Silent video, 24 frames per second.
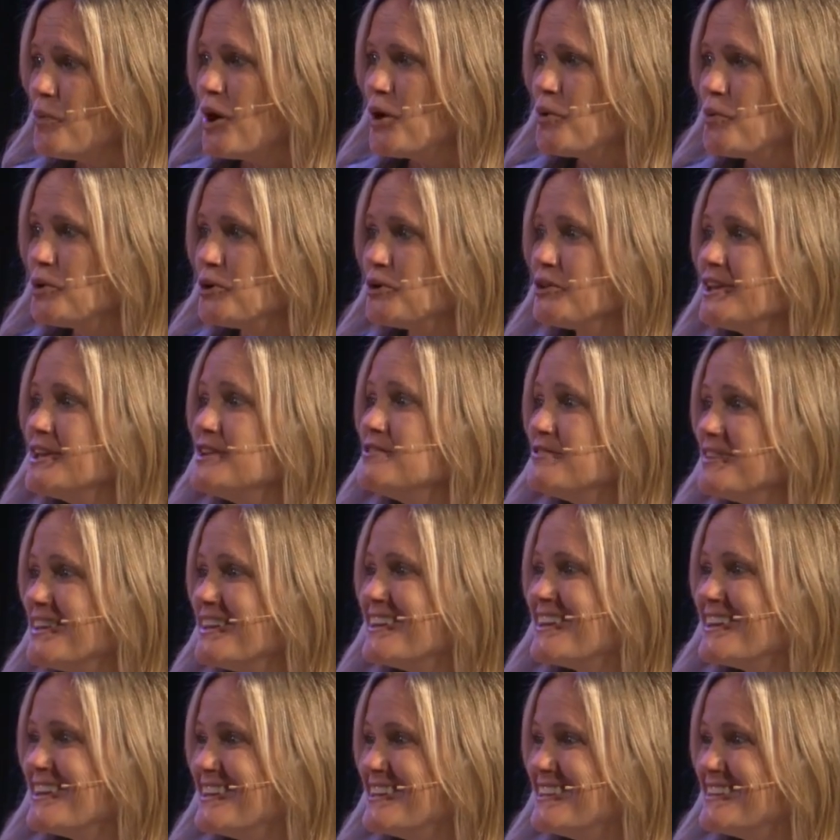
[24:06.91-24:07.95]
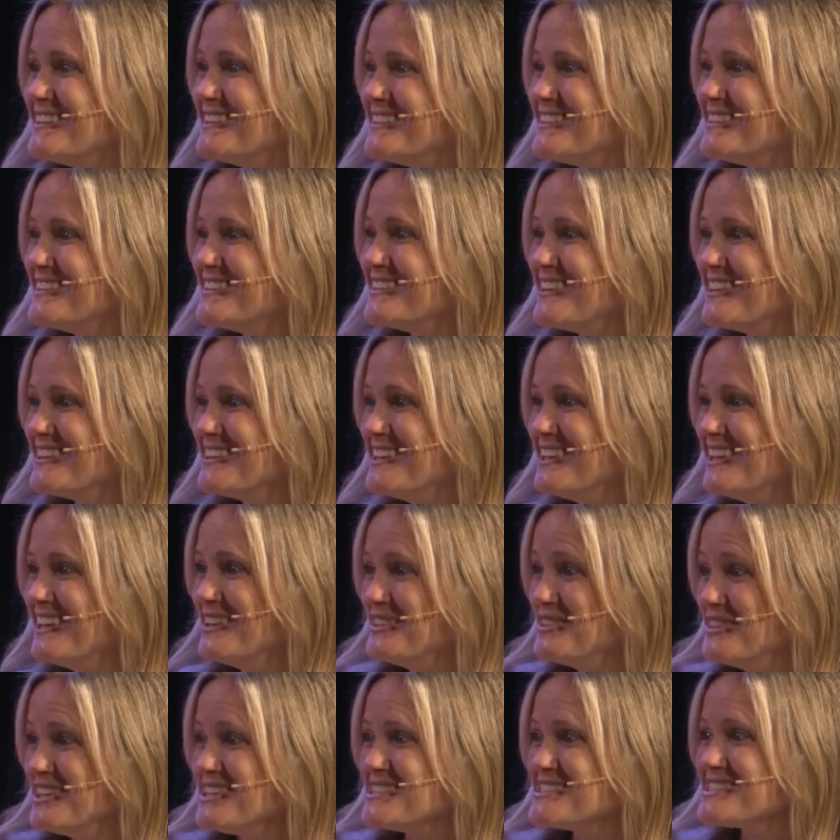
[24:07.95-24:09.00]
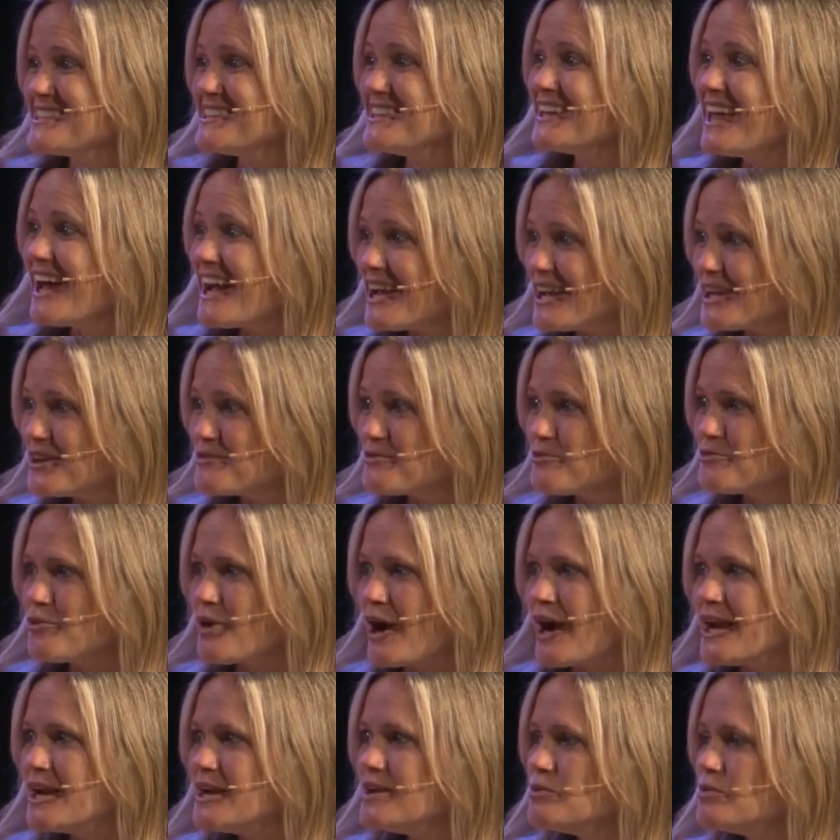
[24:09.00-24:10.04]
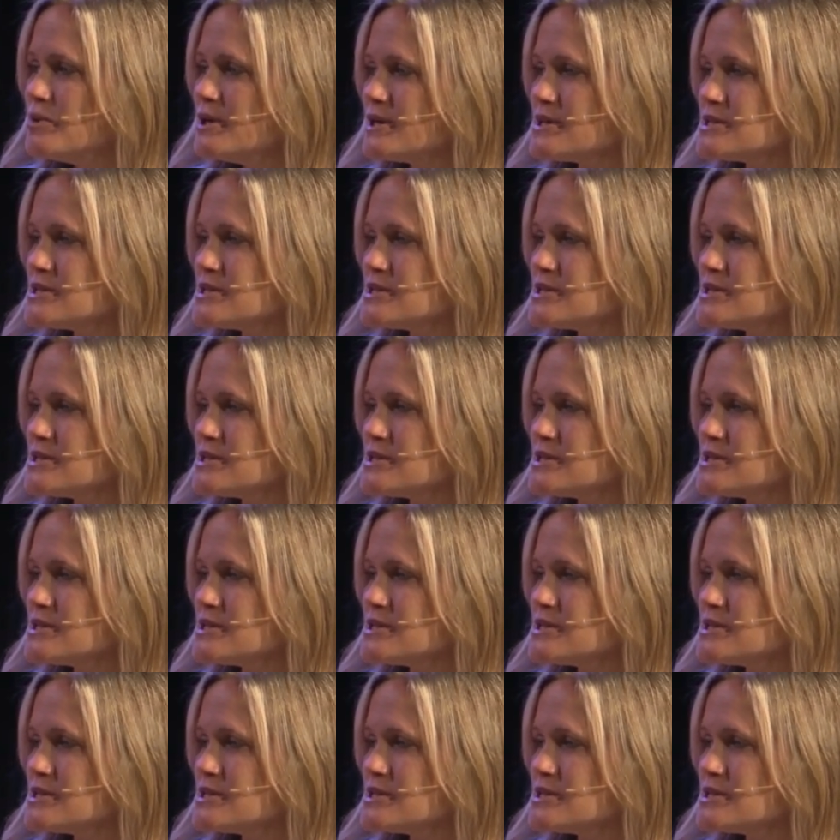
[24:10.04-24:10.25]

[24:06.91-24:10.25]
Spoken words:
while we're living in this life, right, we